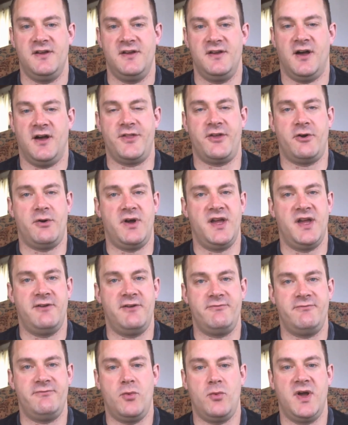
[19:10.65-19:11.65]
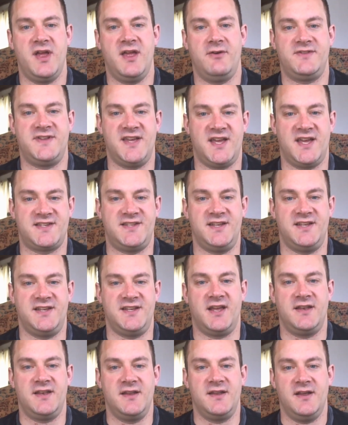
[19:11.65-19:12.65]
Although I have no way of testing
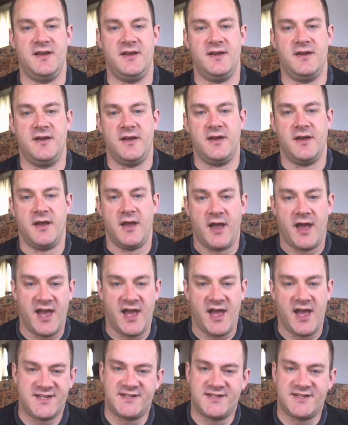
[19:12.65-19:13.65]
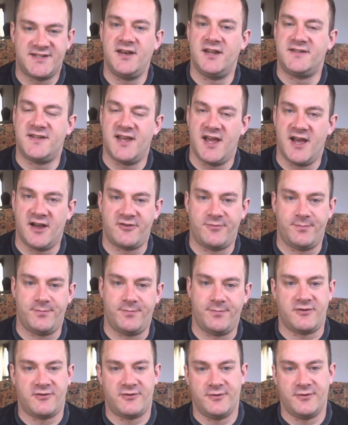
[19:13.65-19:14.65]
it, I extend it to
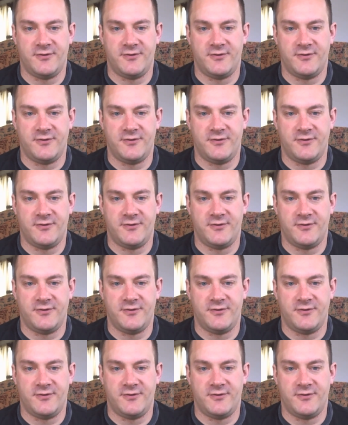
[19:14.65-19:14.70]
experts.